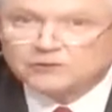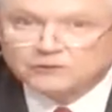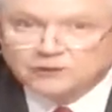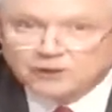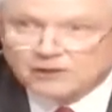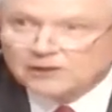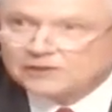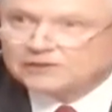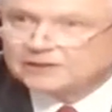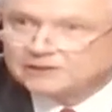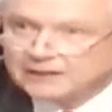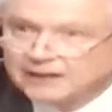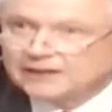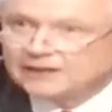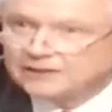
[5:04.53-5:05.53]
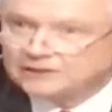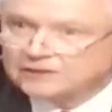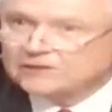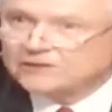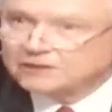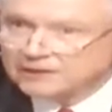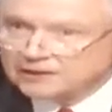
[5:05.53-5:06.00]
to the charge as I
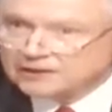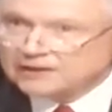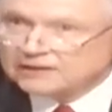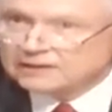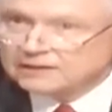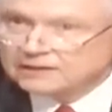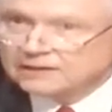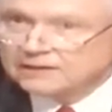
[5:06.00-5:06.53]
understood it.